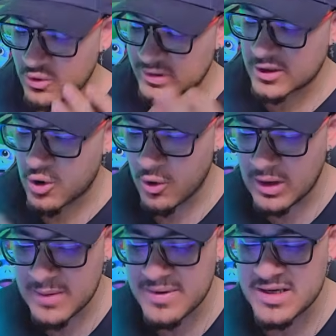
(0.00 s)
the
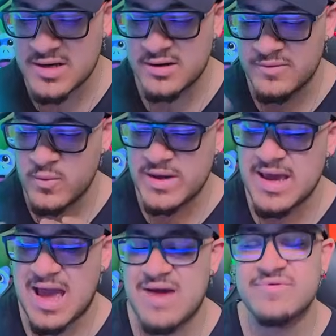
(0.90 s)
golem here, we
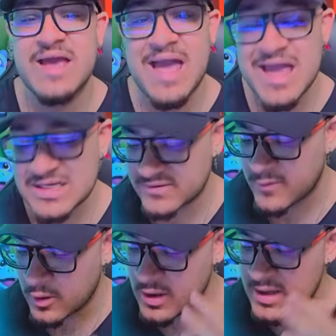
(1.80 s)
have the
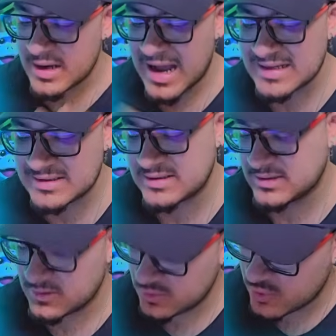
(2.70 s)
hasteful
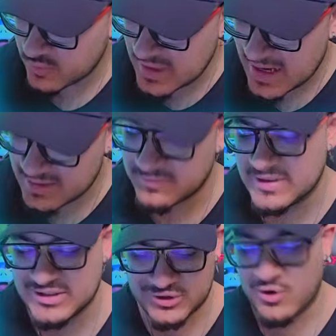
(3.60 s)
at that
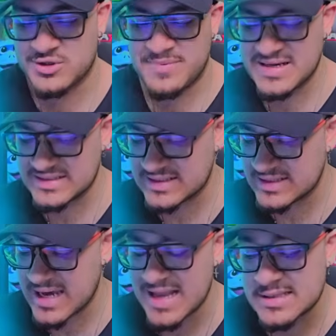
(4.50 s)
start
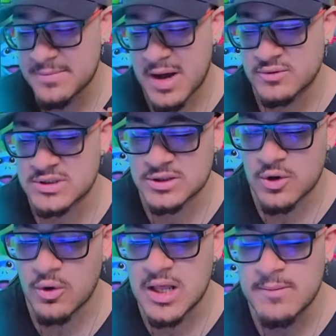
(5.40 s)
basically, and the mountain
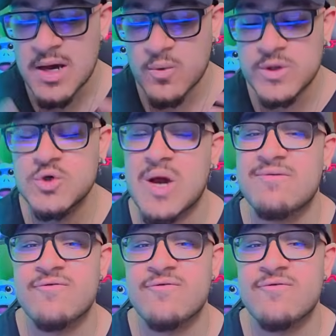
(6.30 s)
golem. We do have a